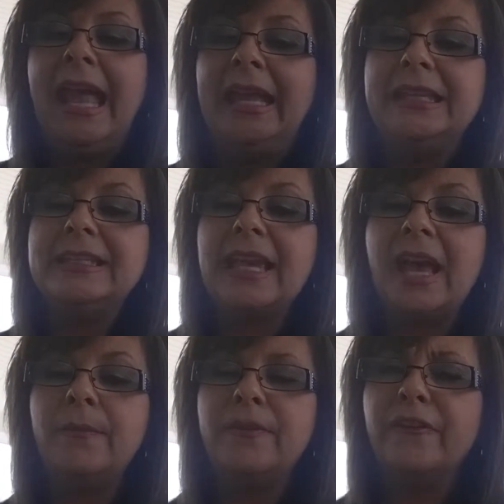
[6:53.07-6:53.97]
And
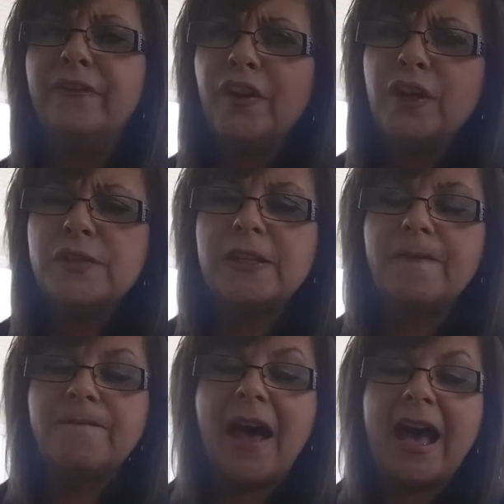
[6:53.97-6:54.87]
the first
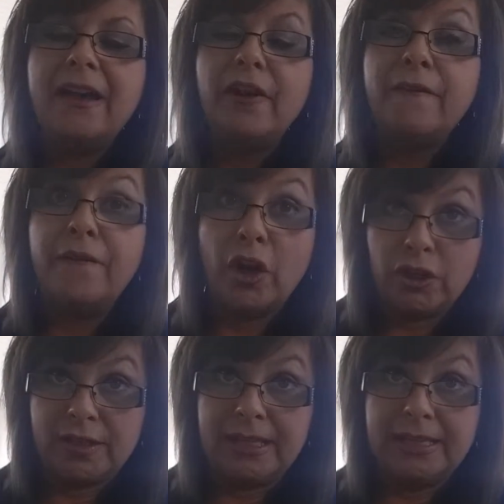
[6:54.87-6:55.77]
5
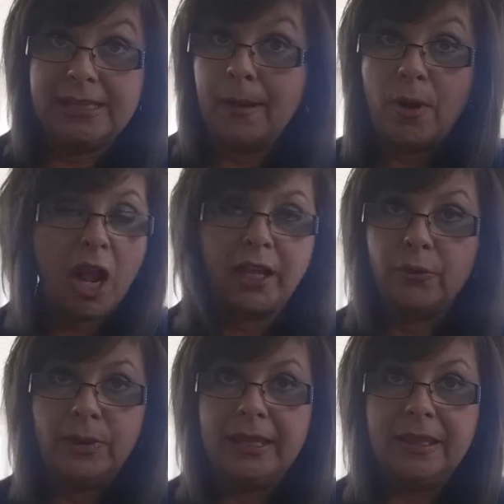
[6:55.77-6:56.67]
verses, and I'm not going
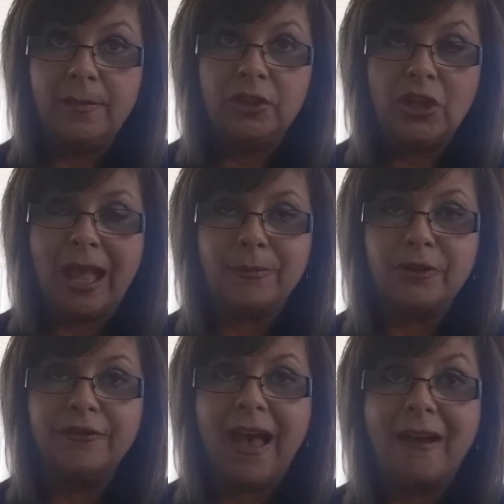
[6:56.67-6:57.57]
to read them in
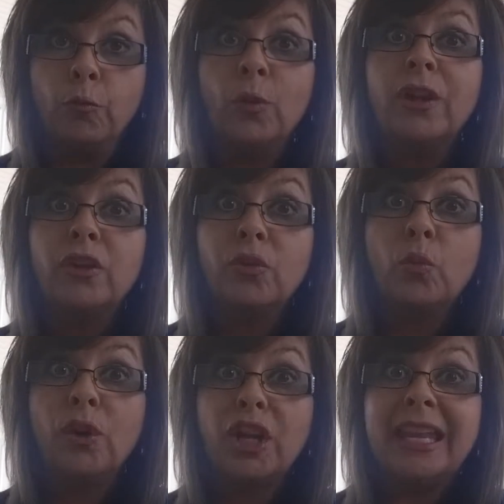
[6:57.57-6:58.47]
chapter 5,
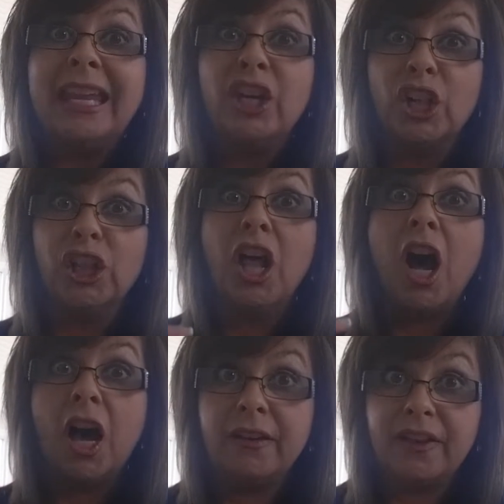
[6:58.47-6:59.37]
we're going to hear a
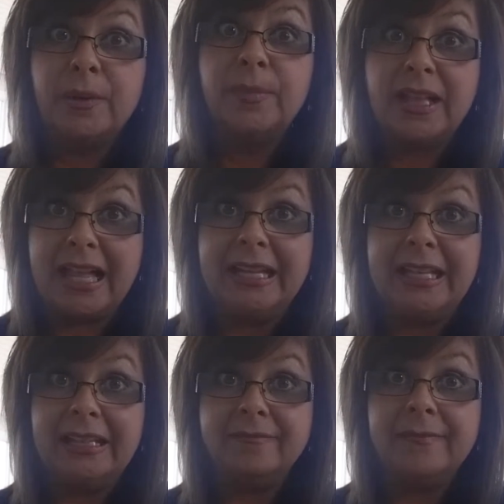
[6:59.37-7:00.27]
lot of
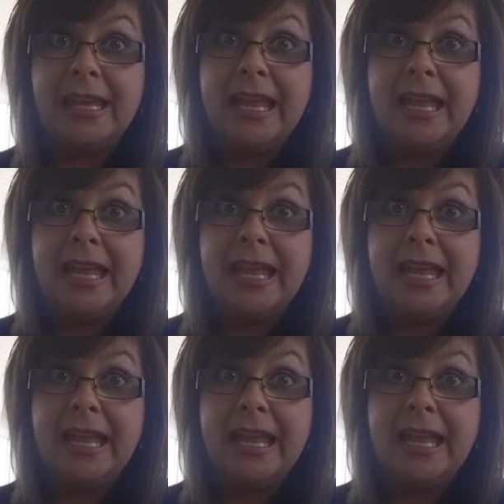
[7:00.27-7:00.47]
complaining.